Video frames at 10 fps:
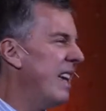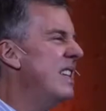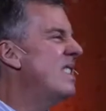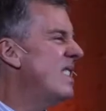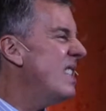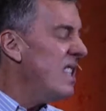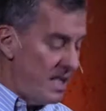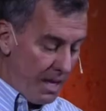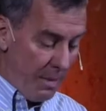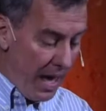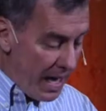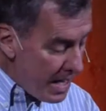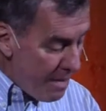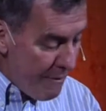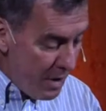He sees him,
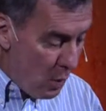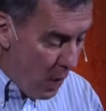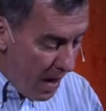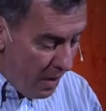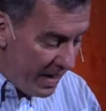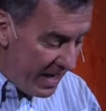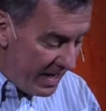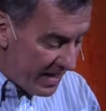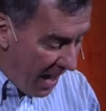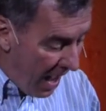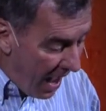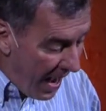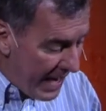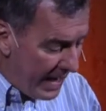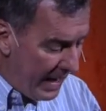even where he's
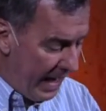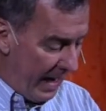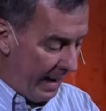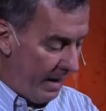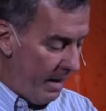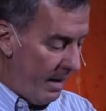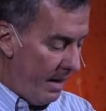hiding,